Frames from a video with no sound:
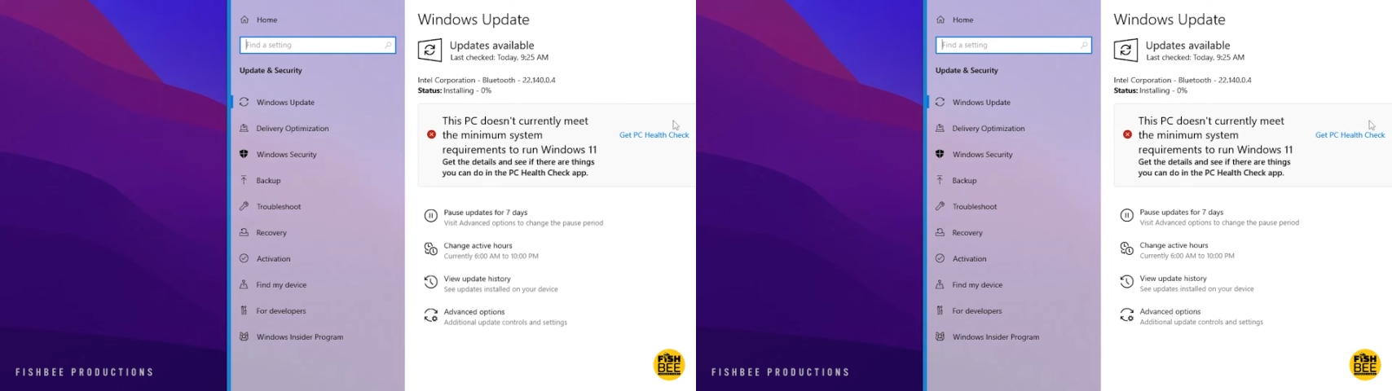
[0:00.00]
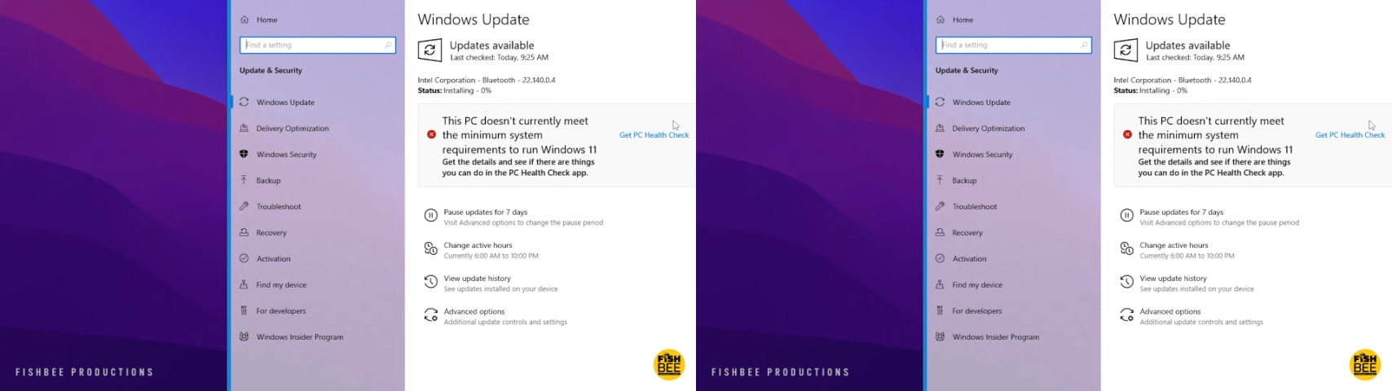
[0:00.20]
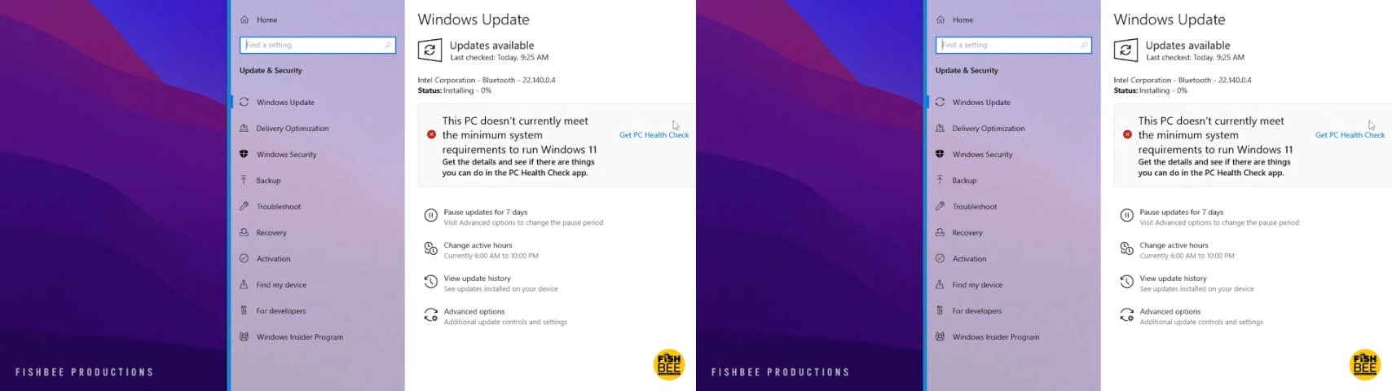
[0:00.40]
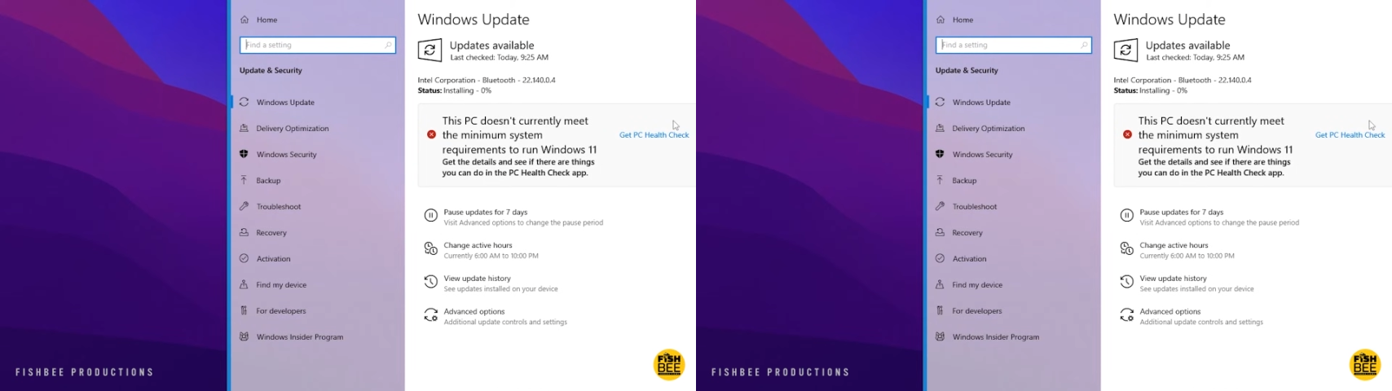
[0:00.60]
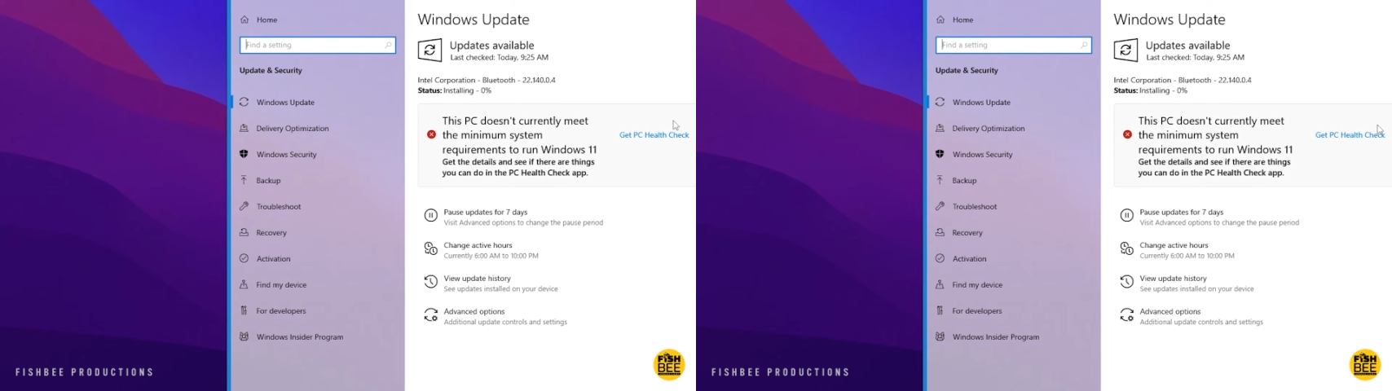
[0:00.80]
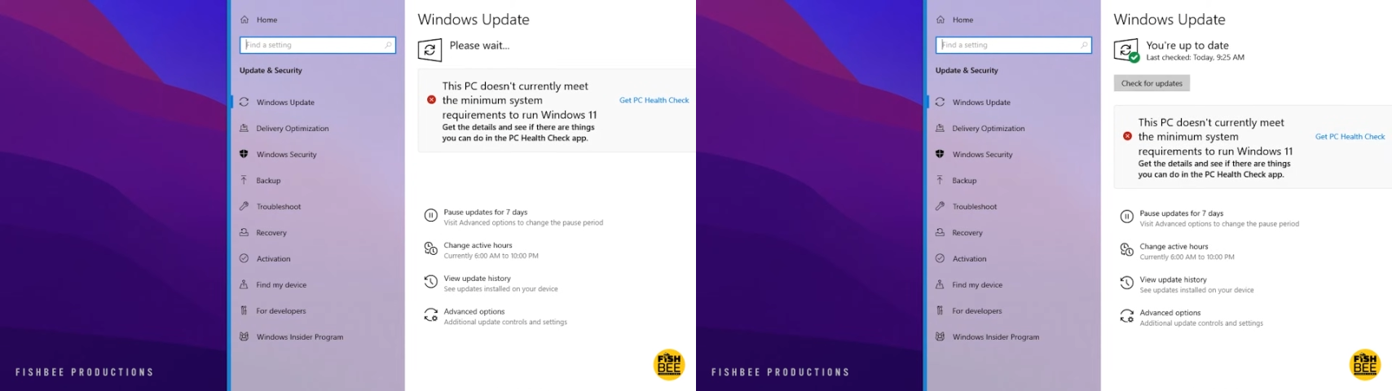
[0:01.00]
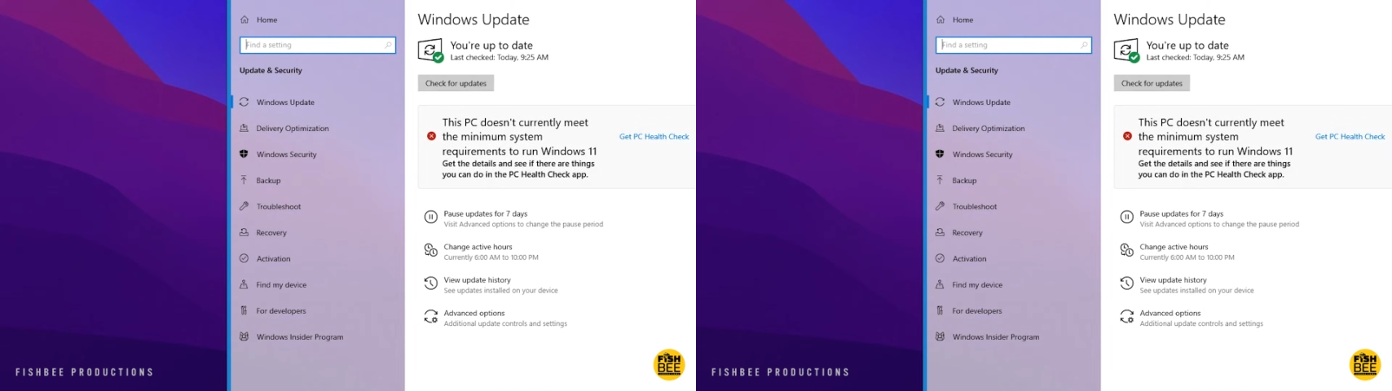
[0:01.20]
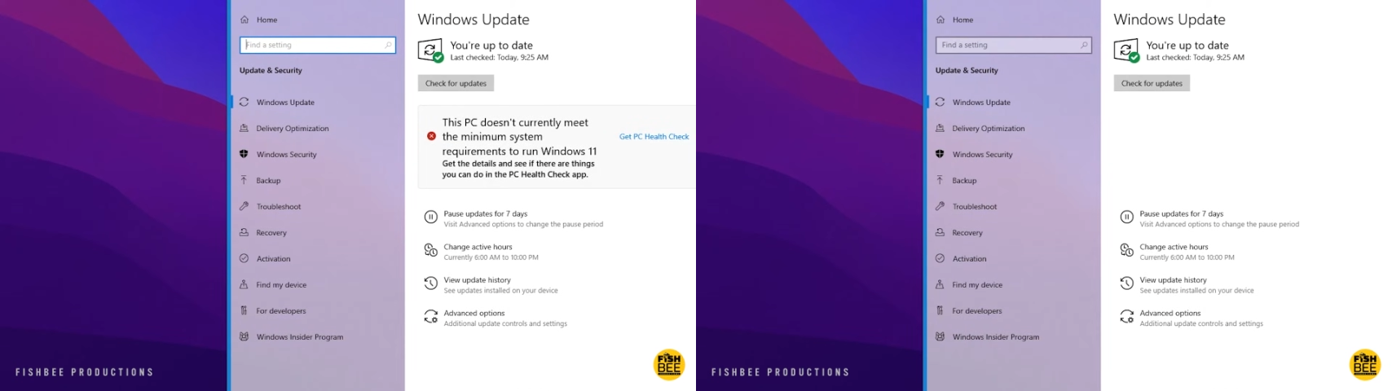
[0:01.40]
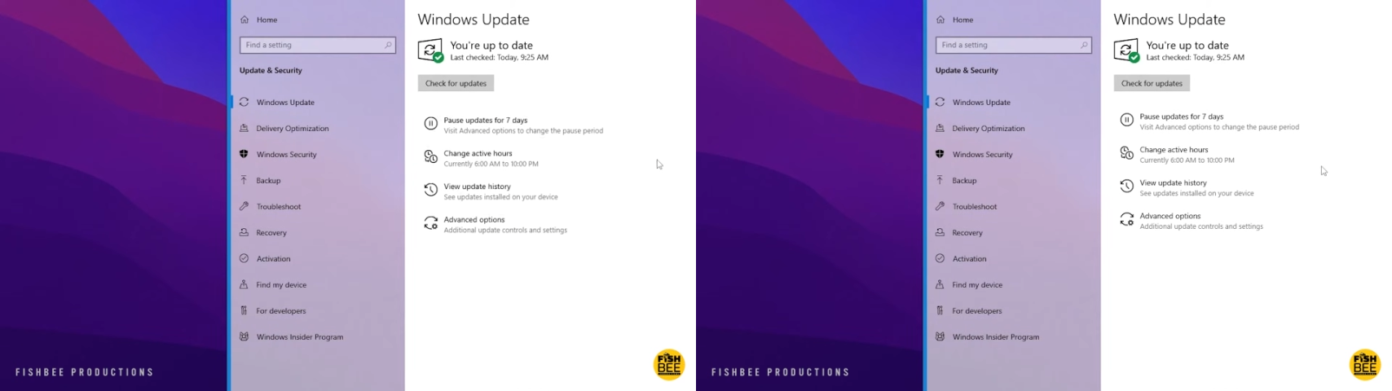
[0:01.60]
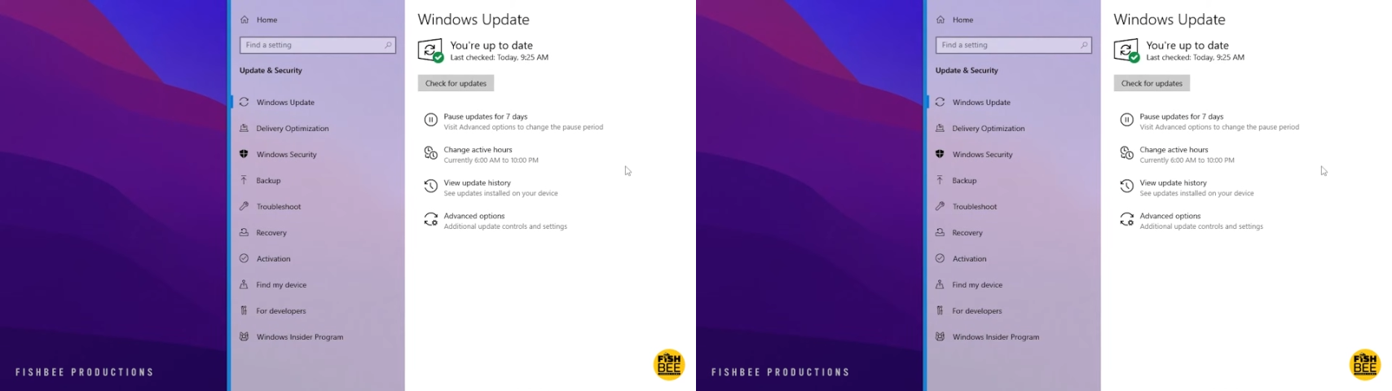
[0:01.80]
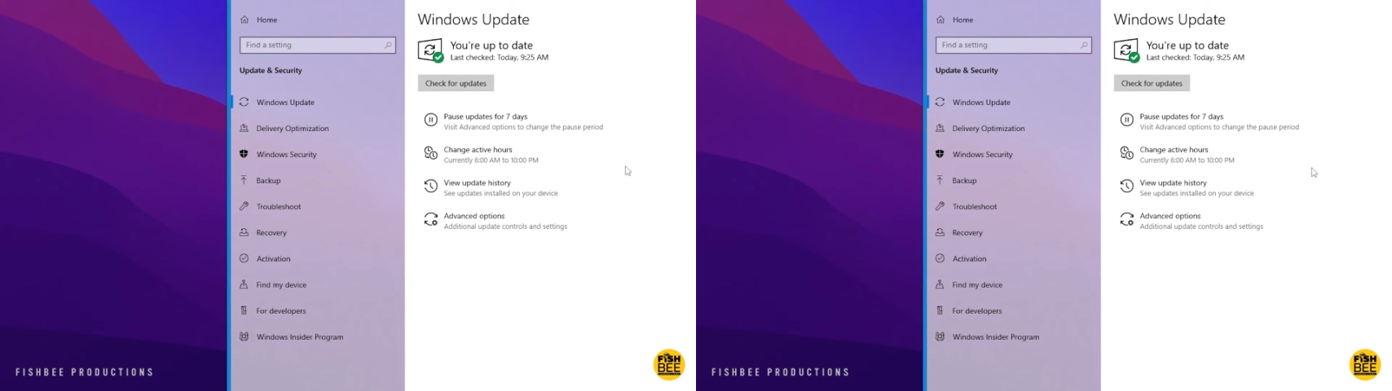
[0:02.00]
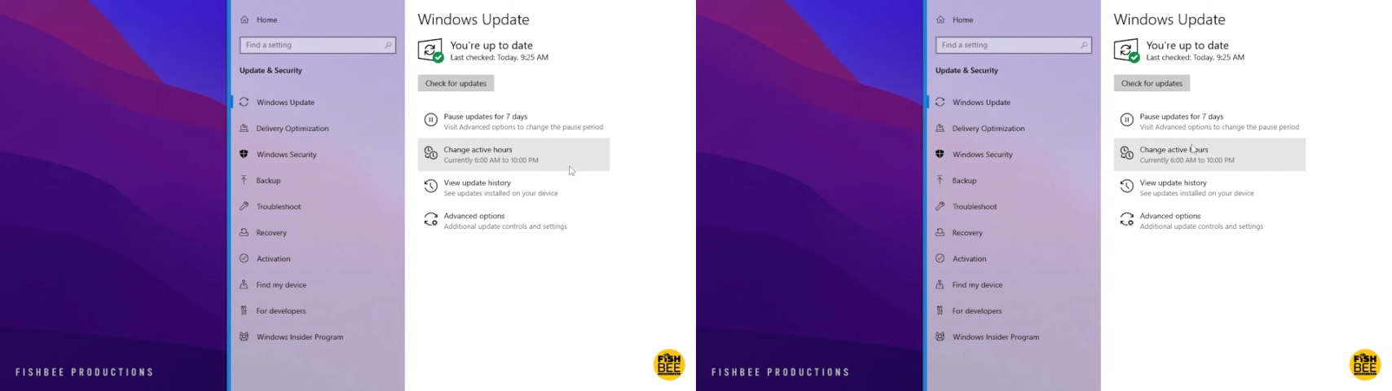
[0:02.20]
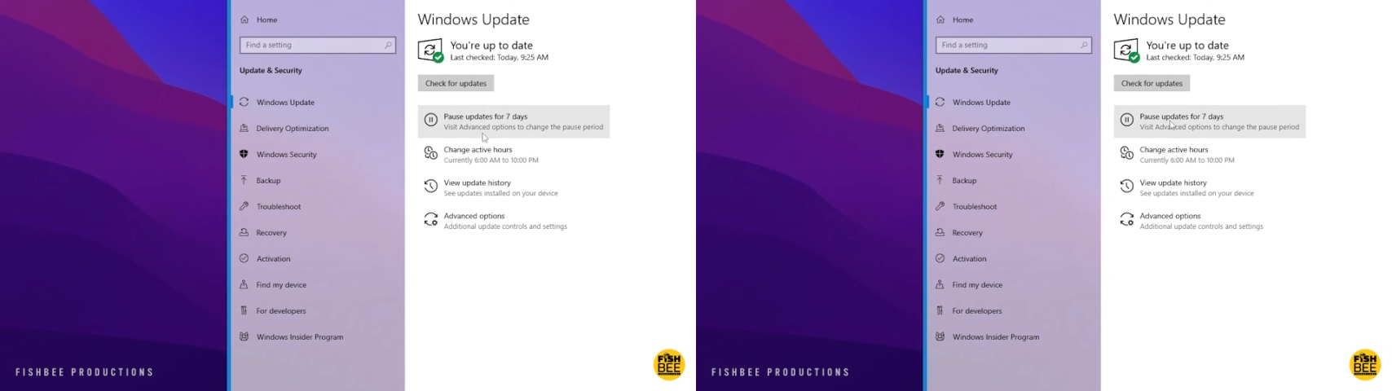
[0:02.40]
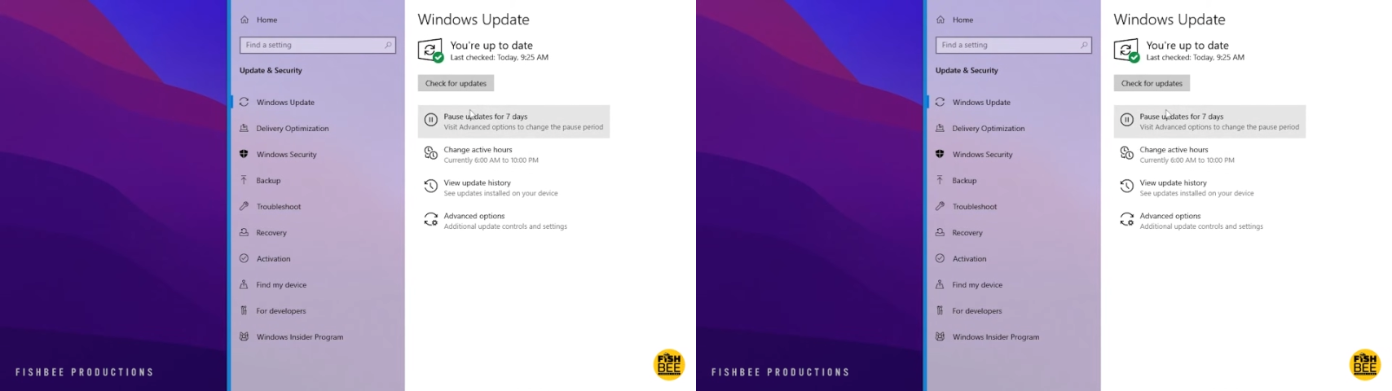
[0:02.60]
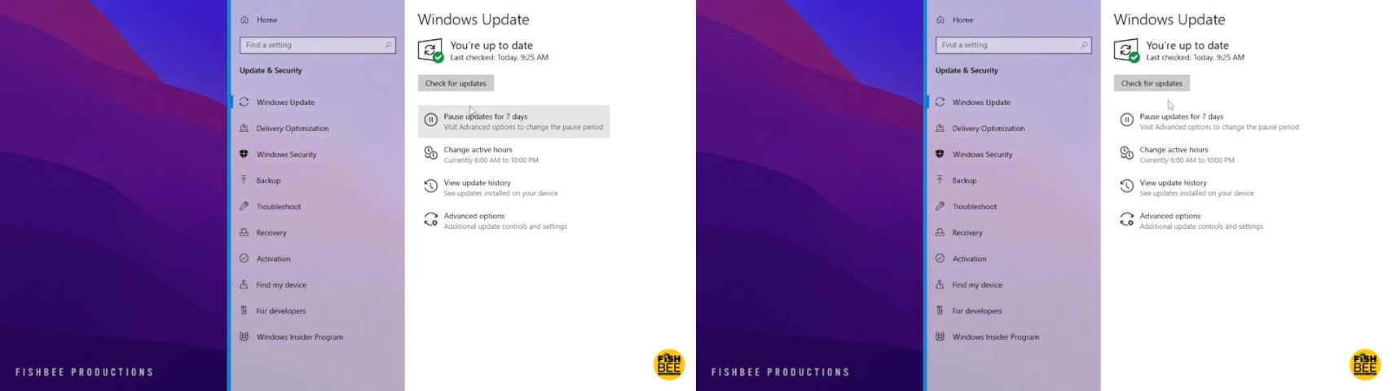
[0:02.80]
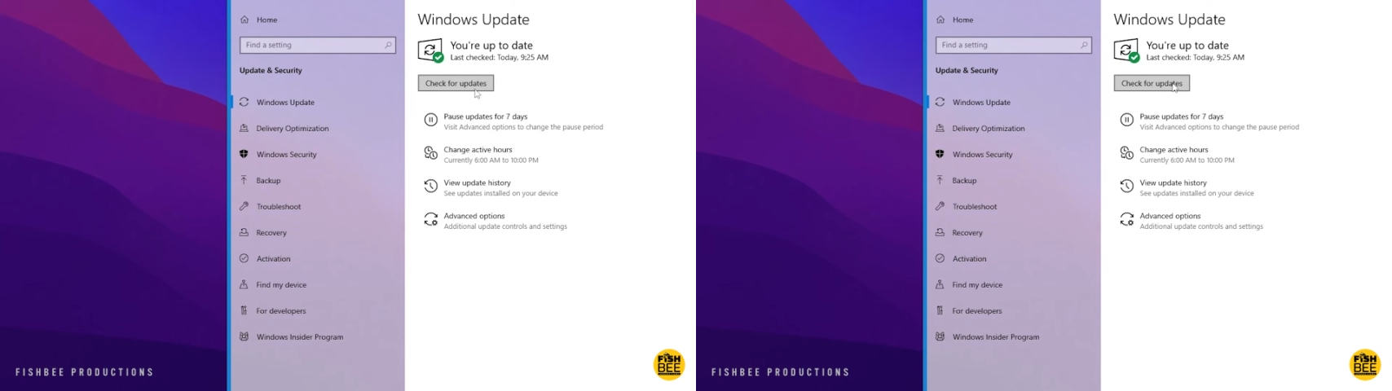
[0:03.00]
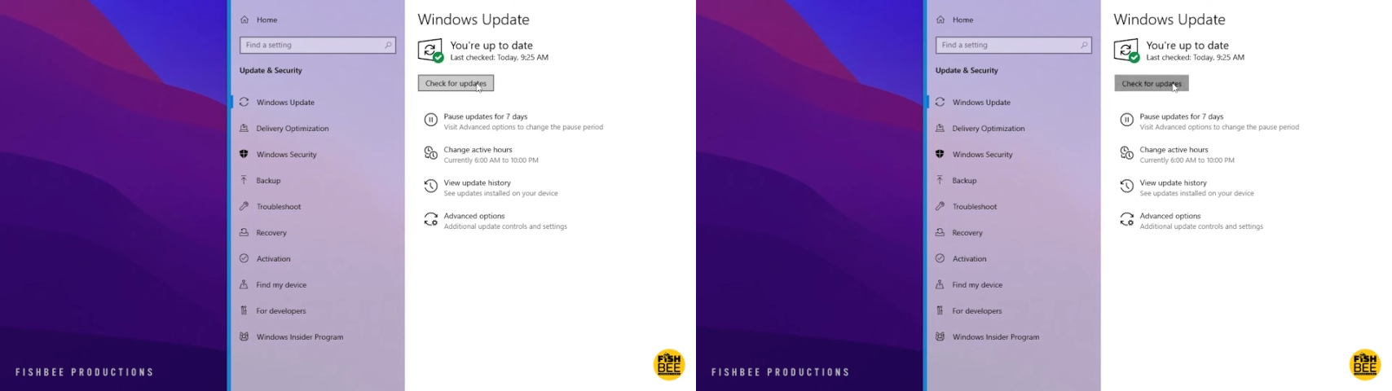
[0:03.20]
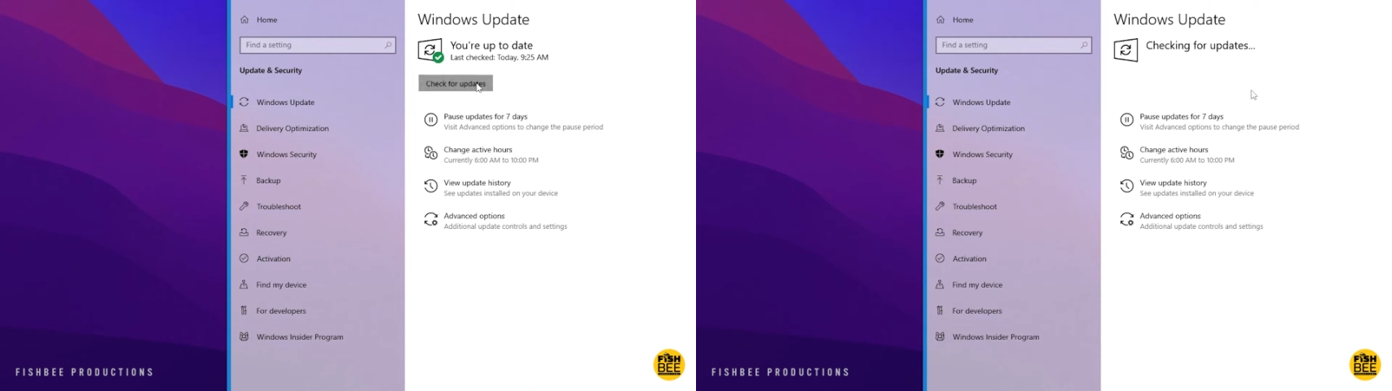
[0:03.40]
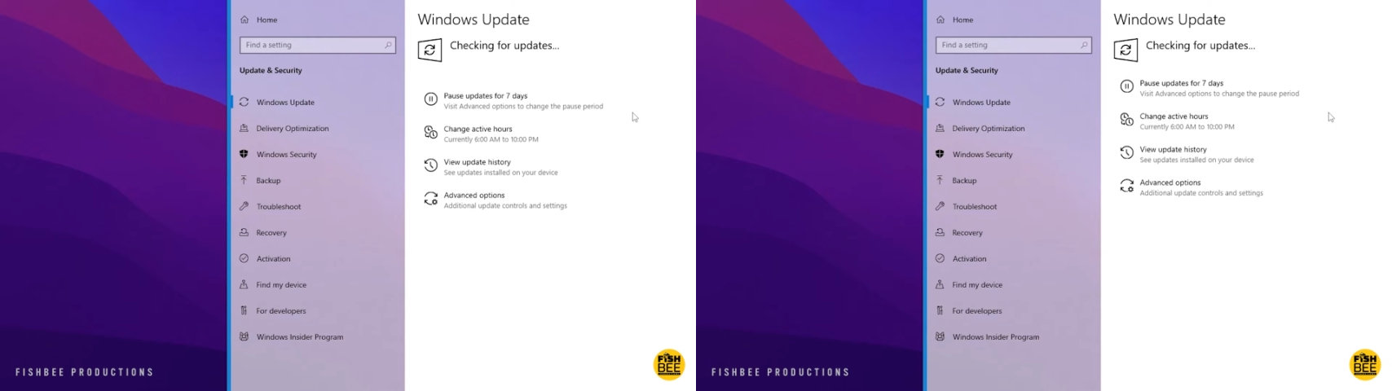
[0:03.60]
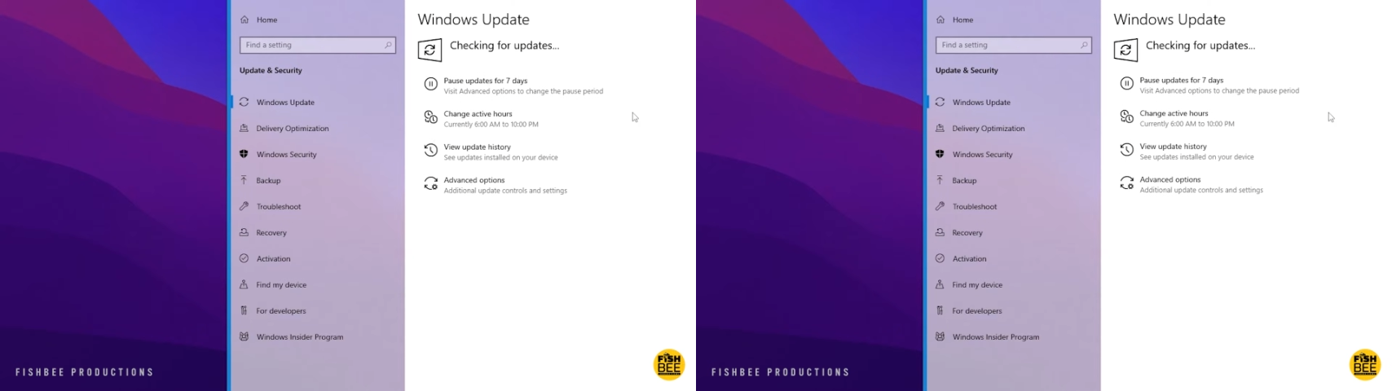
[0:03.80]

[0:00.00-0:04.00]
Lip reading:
[unreadable: no face in view]